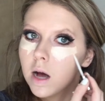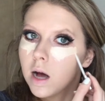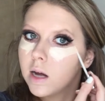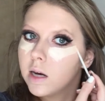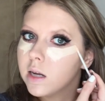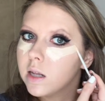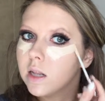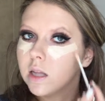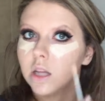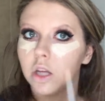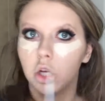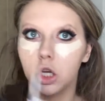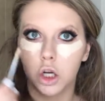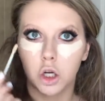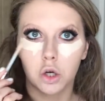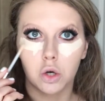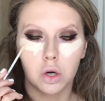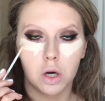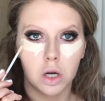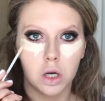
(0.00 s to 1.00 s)
I did this
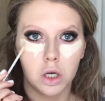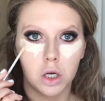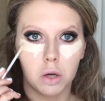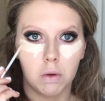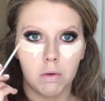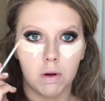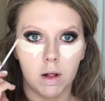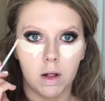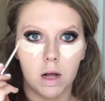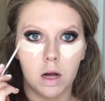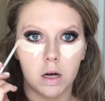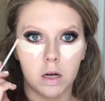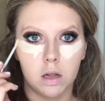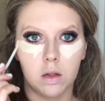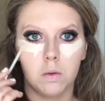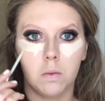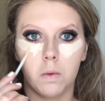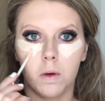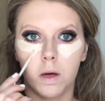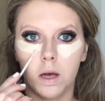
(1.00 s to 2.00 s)
yesterday too and I liked
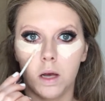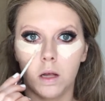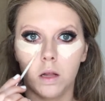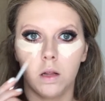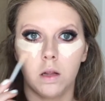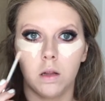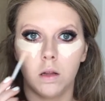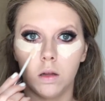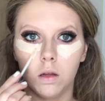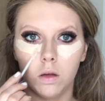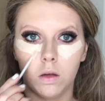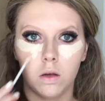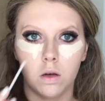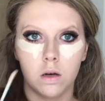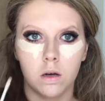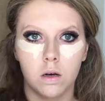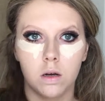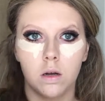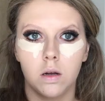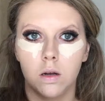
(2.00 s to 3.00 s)
the way it
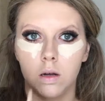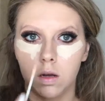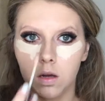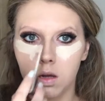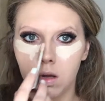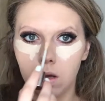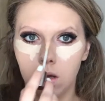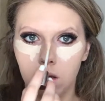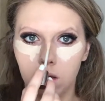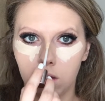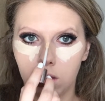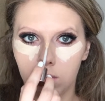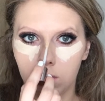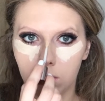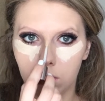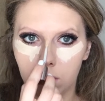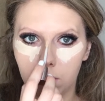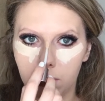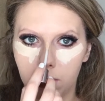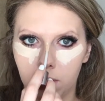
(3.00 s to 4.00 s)
looked. So I'm
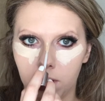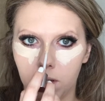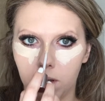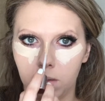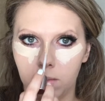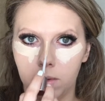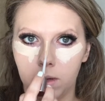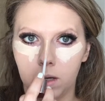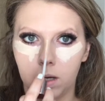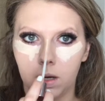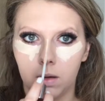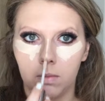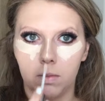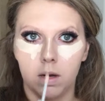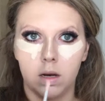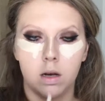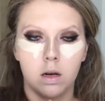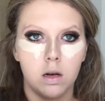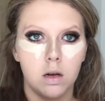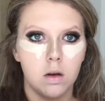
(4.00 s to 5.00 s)
just going to put a little bit down
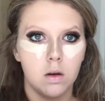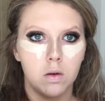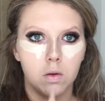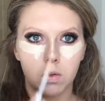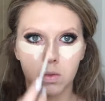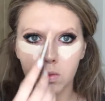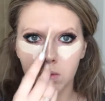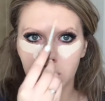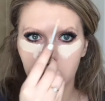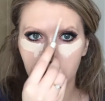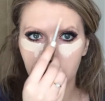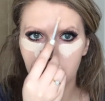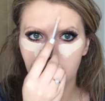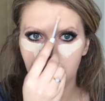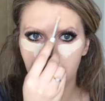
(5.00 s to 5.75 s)
my nose,